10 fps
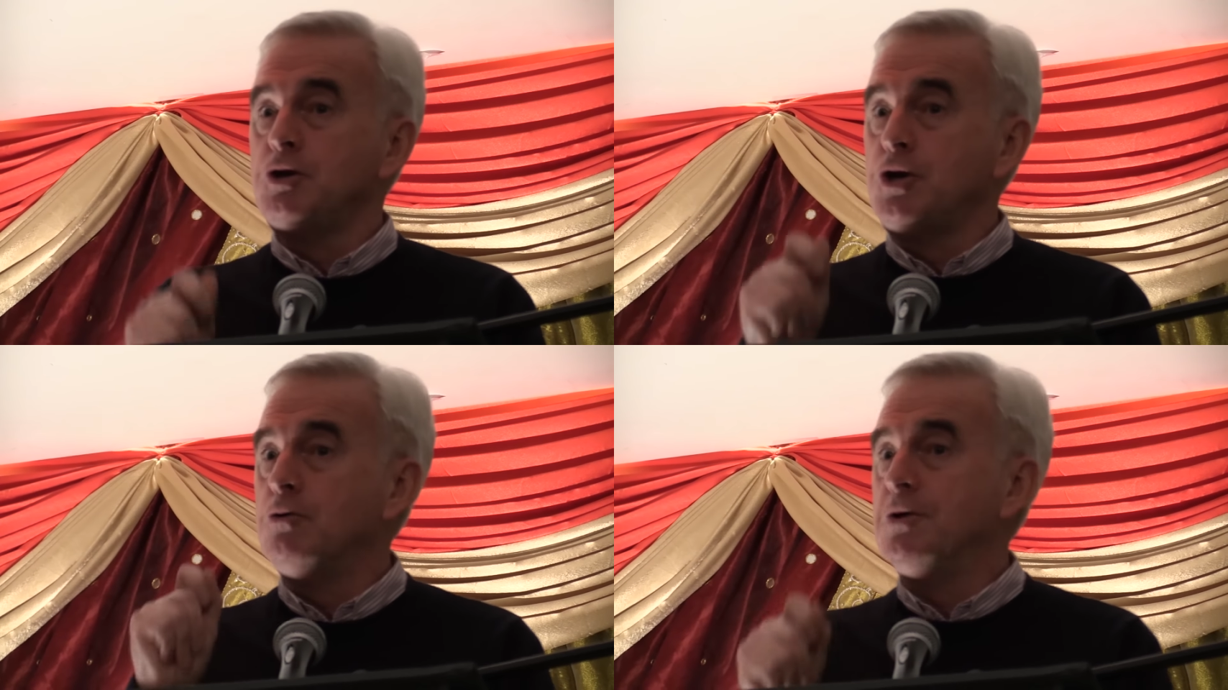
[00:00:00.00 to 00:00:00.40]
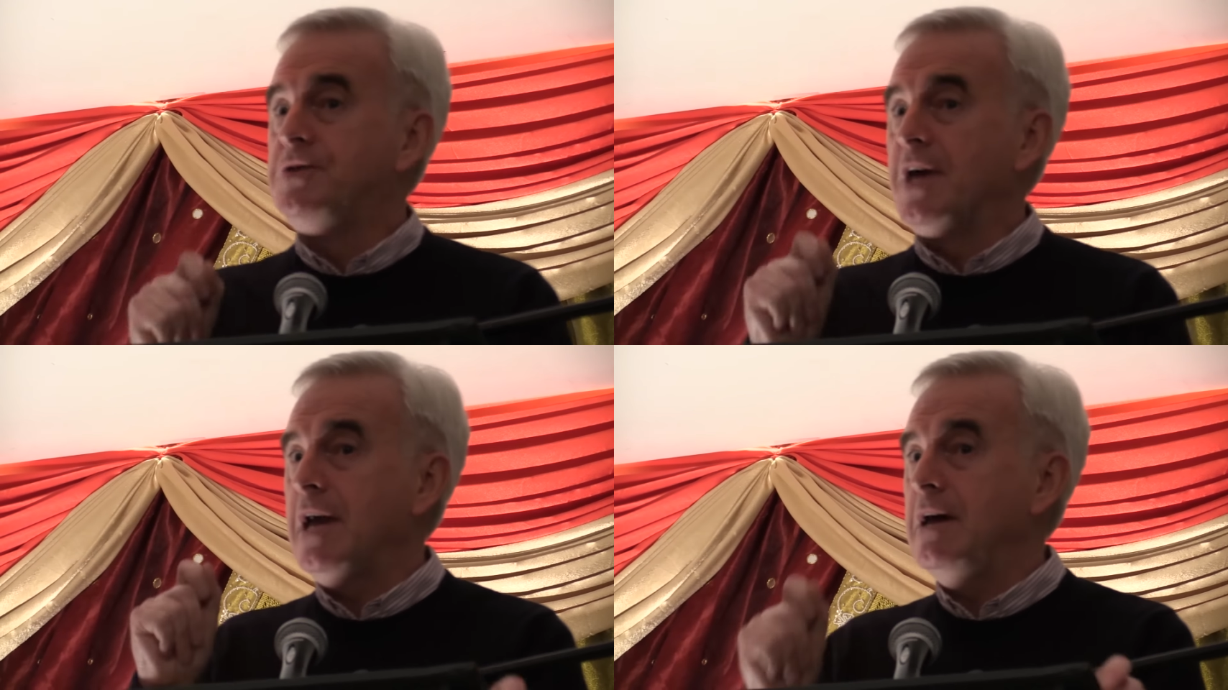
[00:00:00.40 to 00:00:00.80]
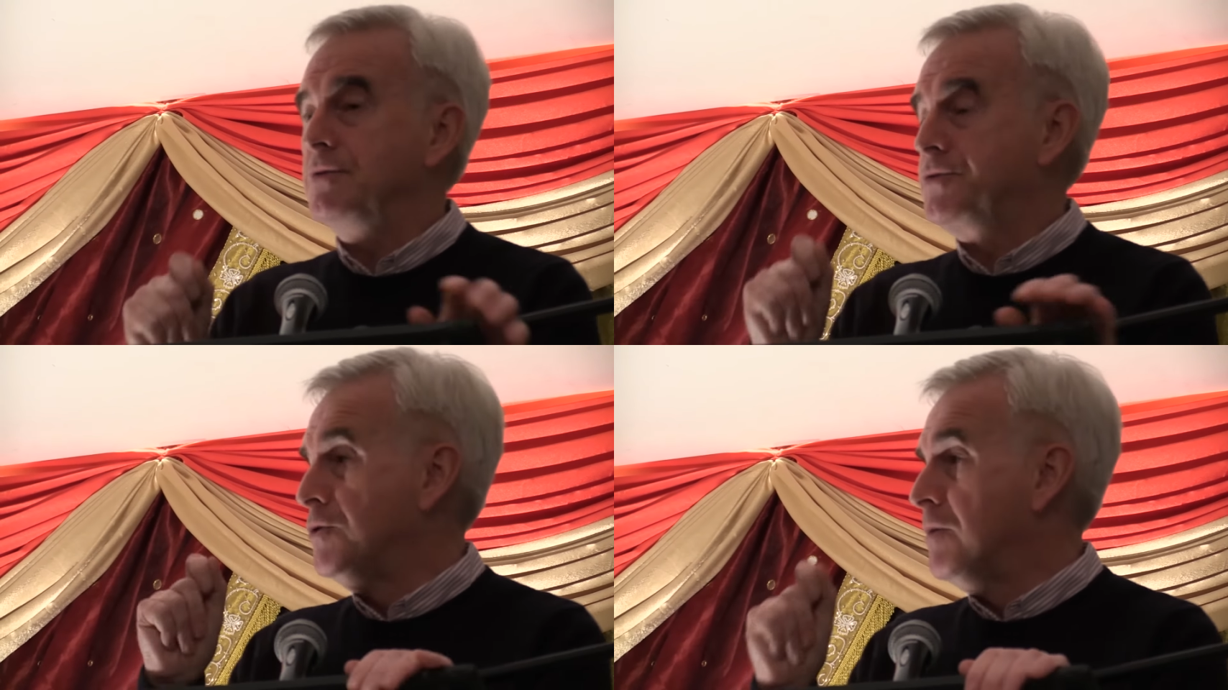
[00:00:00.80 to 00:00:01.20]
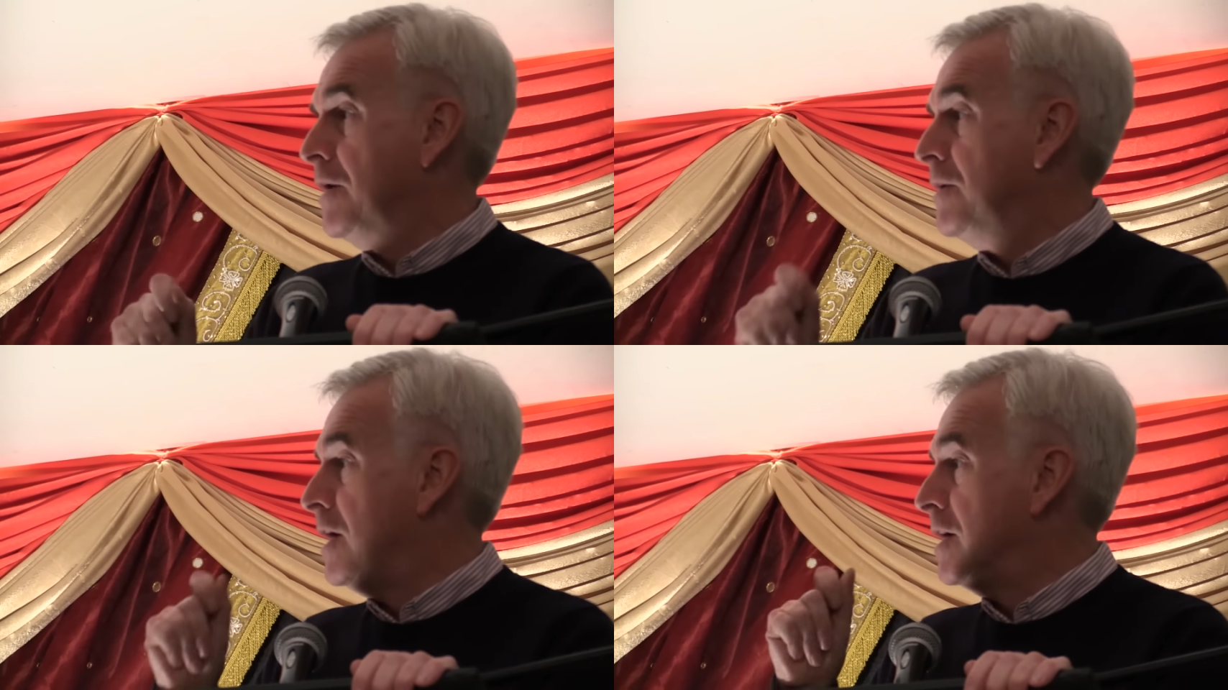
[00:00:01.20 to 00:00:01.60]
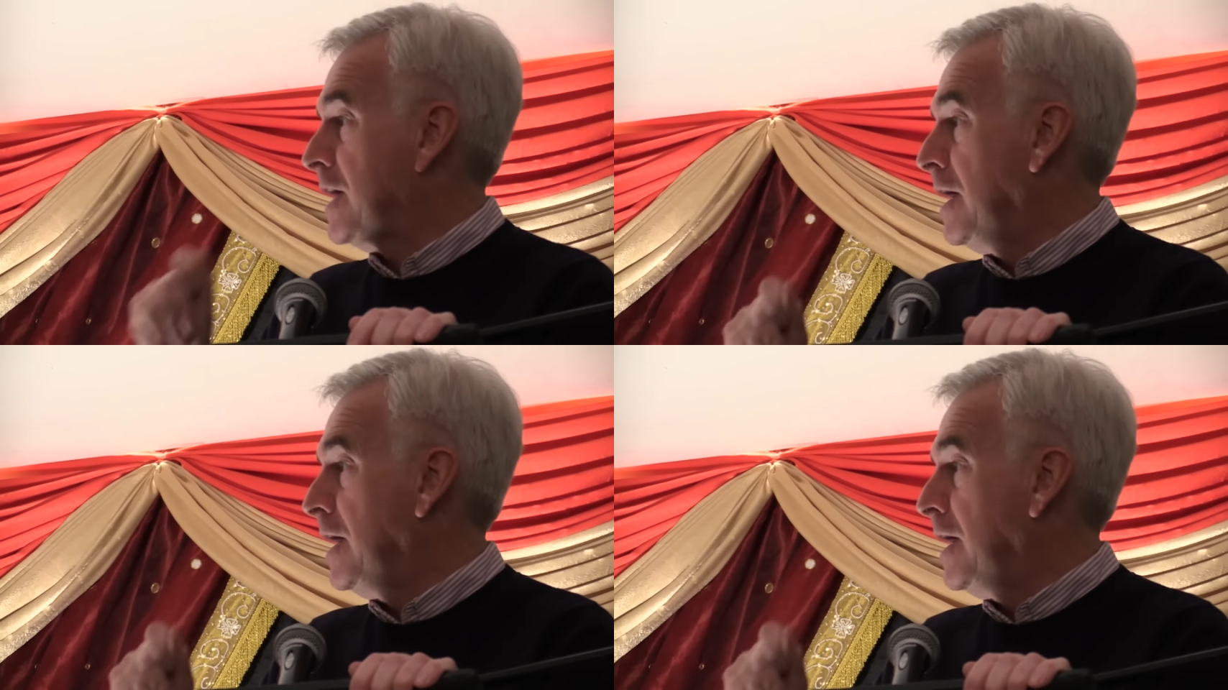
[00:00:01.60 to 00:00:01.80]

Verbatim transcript: You were there throughout our